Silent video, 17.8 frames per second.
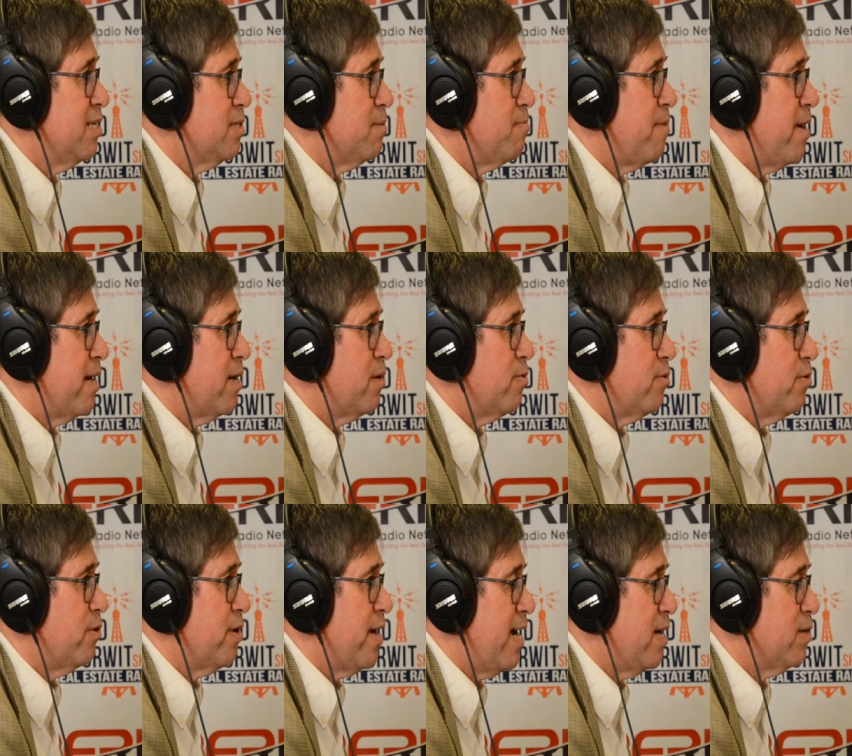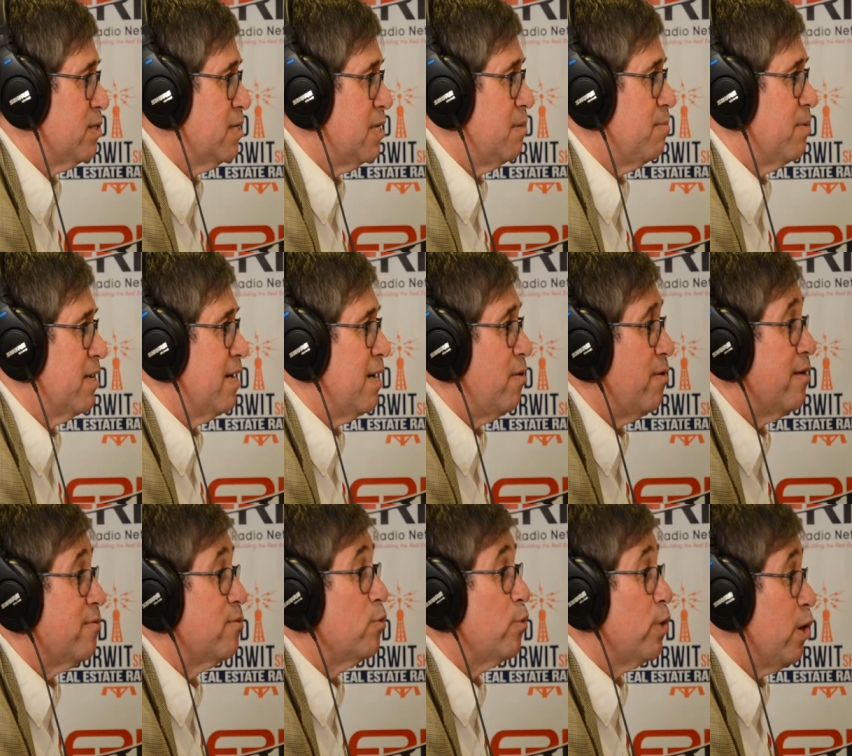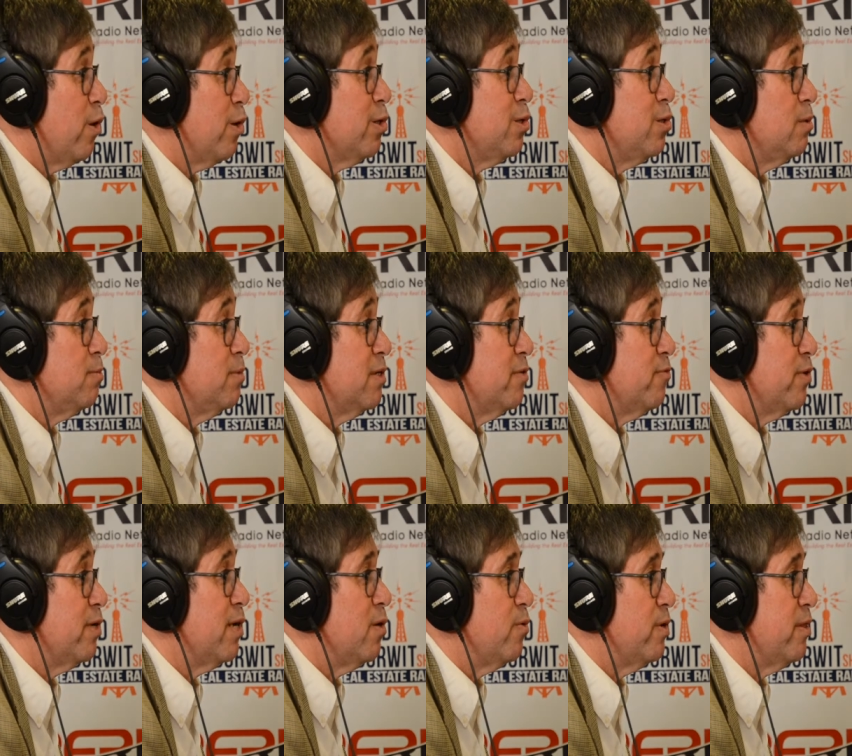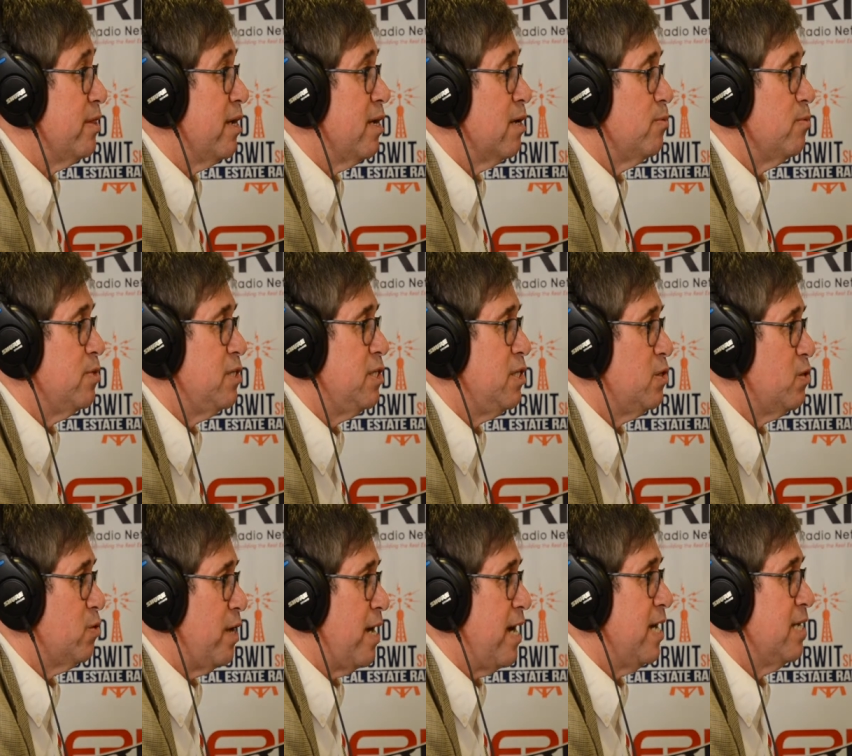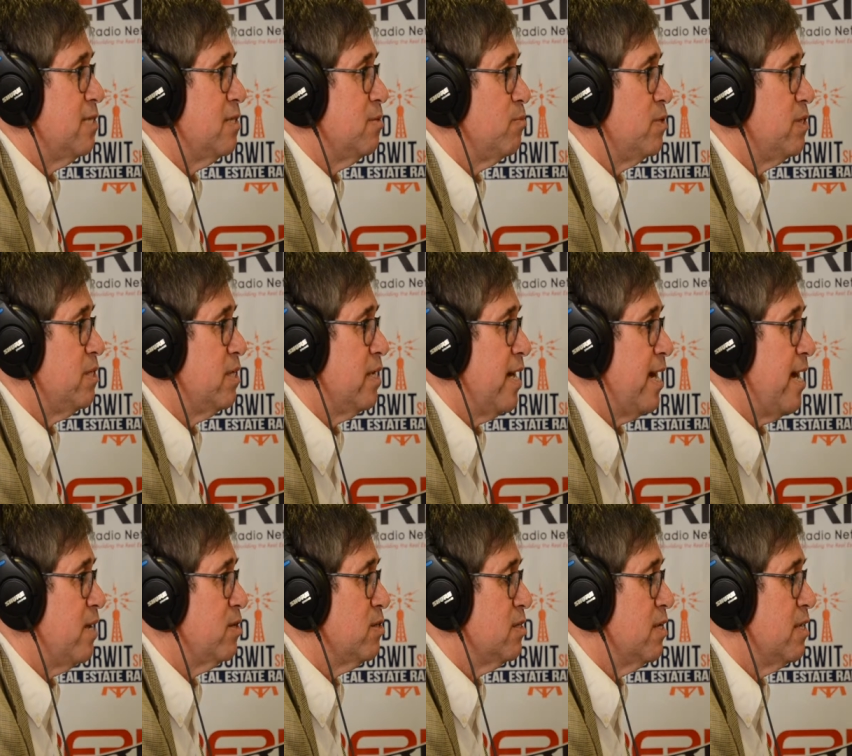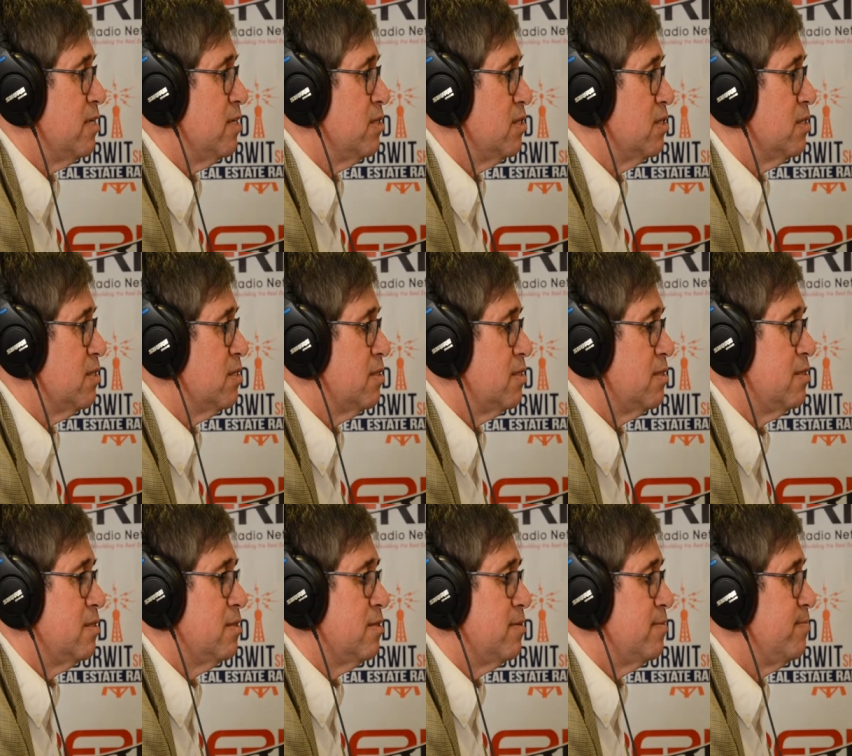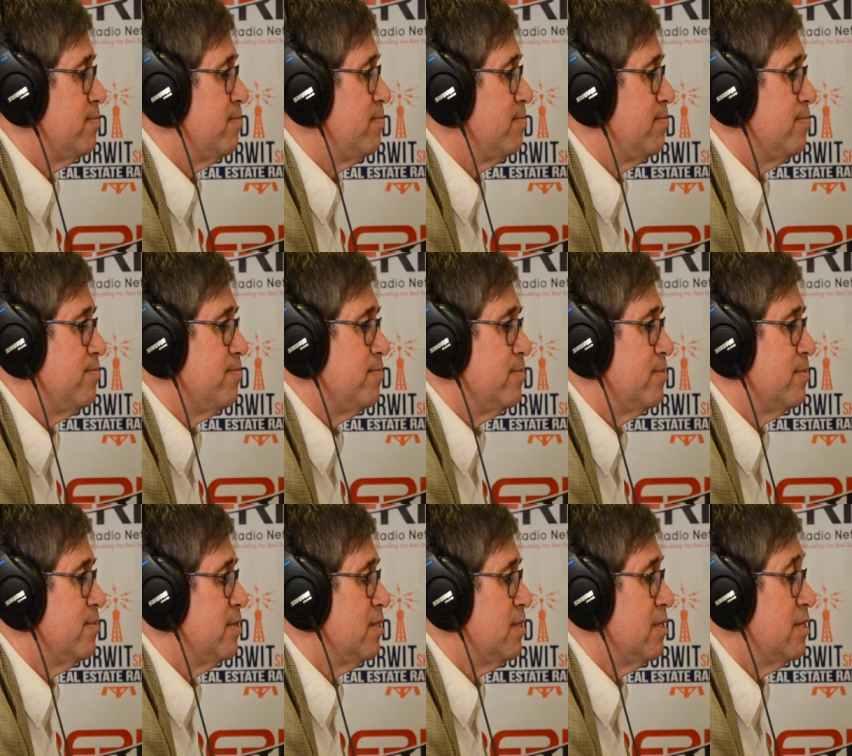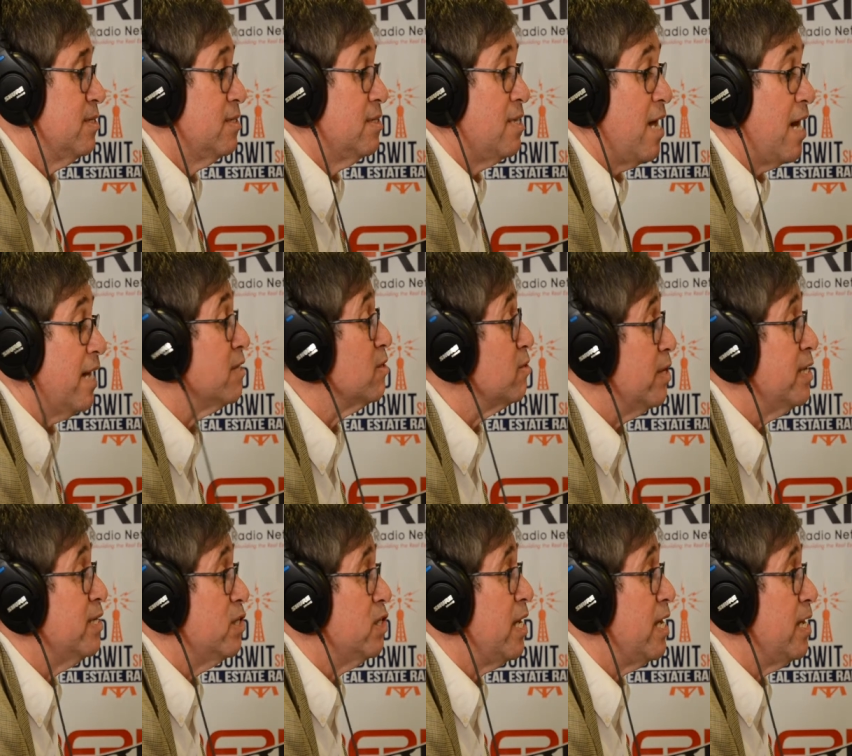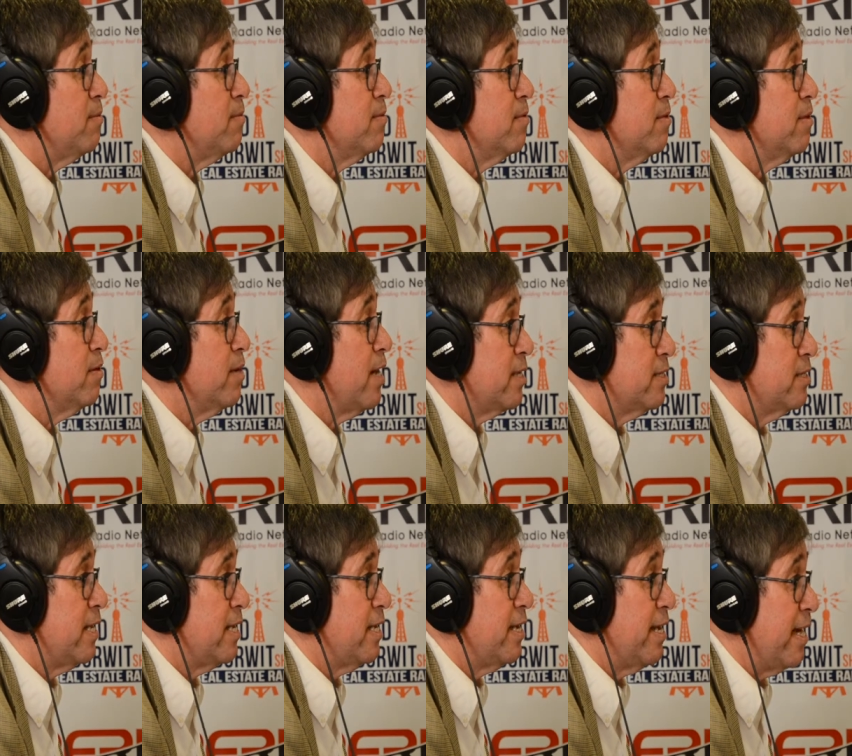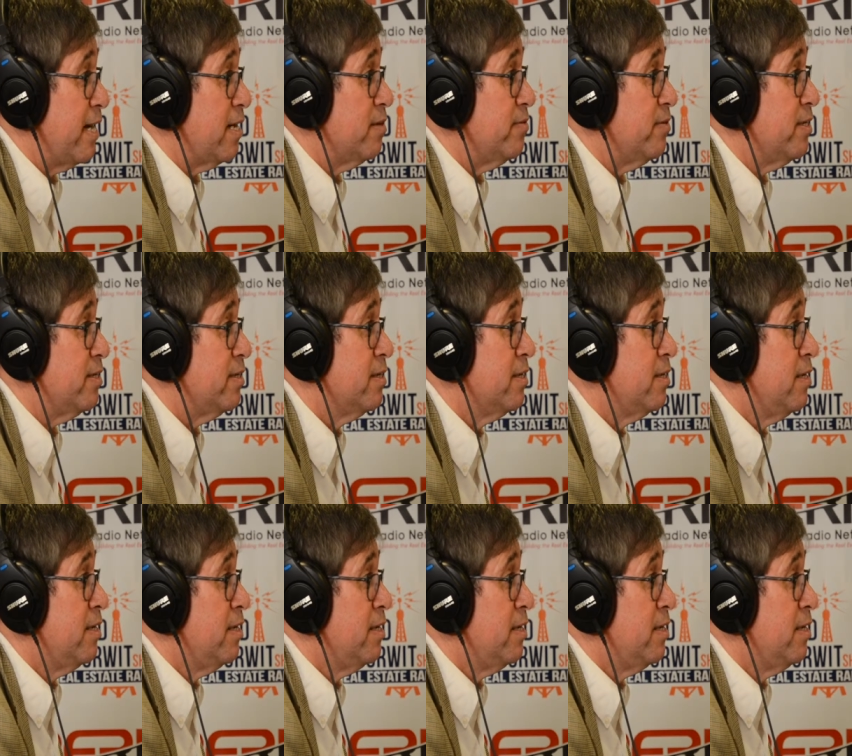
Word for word: doesn't matter with your housekeeping. However, we are human. If we go in there and we see trash and we see a house that is just just not in great shape, they're not taking care of it.